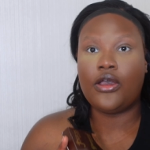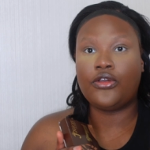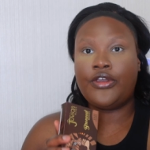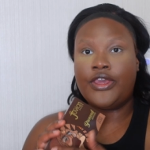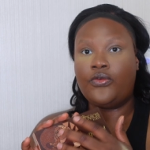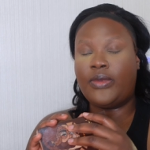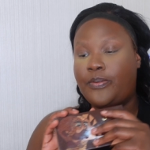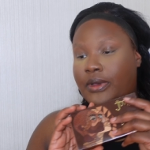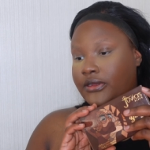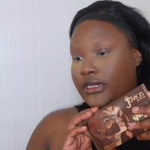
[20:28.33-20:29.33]
I'll go in with my
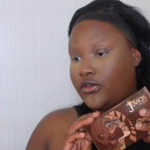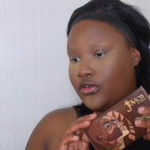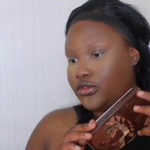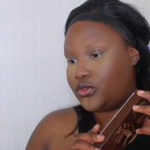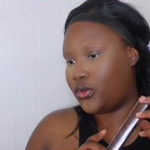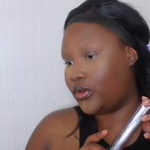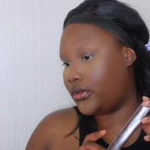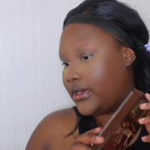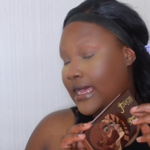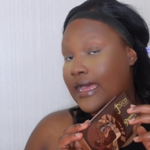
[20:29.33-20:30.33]
powder,
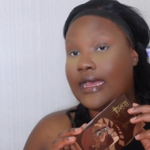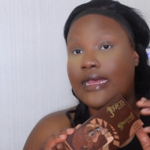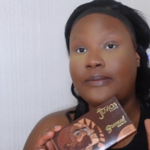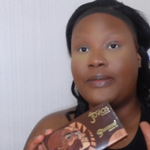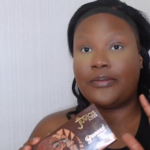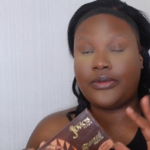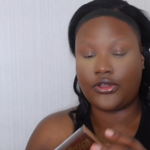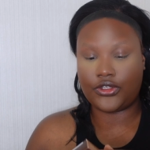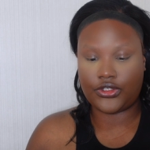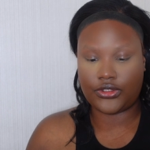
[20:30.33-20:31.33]
contour, and my
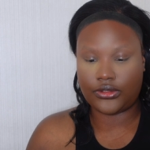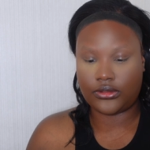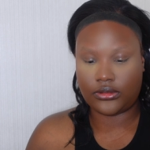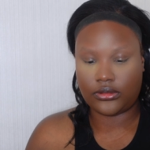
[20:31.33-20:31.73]
blush.